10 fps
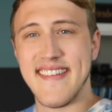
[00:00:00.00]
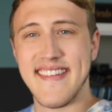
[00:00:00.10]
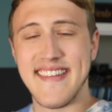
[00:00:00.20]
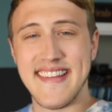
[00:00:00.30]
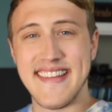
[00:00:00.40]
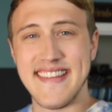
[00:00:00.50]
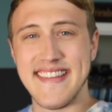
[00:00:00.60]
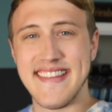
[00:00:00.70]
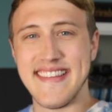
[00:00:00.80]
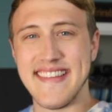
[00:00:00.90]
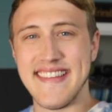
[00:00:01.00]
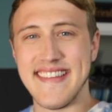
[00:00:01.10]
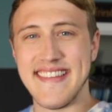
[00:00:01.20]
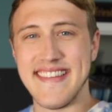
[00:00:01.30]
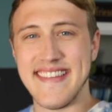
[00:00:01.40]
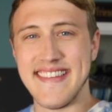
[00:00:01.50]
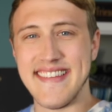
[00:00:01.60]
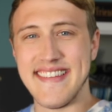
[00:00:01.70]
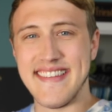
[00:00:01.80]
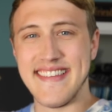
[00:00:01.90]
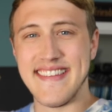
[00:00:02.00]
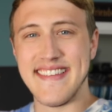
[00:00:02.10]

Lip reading: Nothing is said.